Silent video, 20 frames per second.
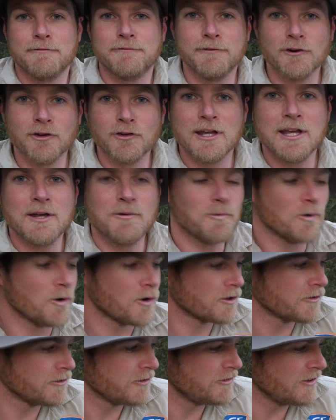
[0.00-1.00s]
fully
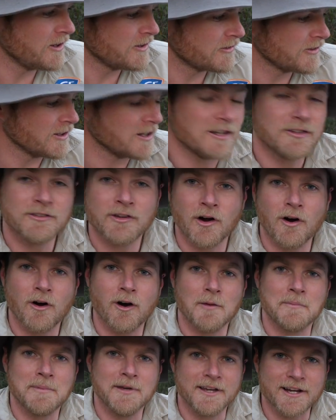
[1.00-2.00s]
water resistant to
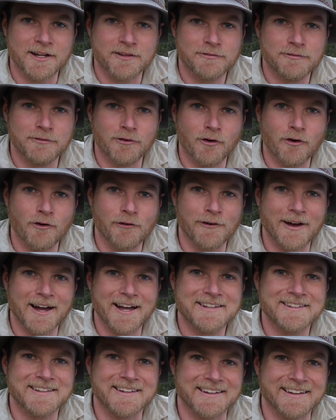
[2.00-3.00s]
IPX4
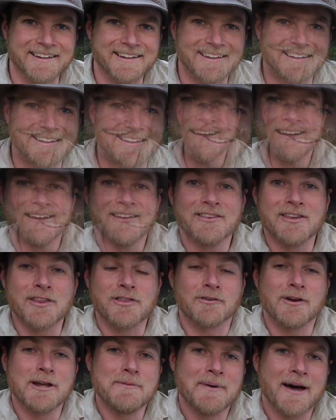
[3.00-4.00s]
rating. The
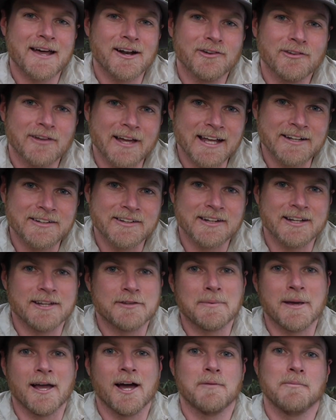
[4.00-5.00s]
three panel lantern
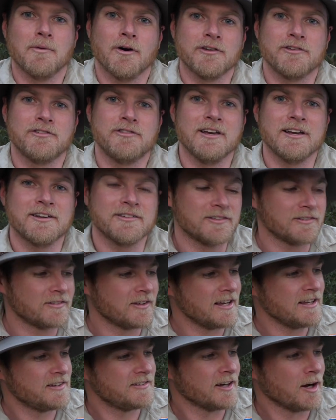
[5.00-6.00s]
is powered by six
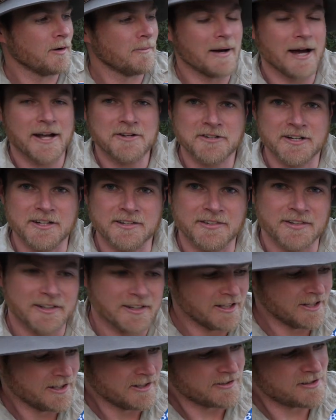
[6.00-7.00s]
D cell batteries.
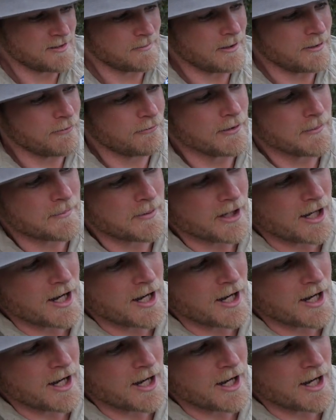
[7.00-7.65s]
Simply flip it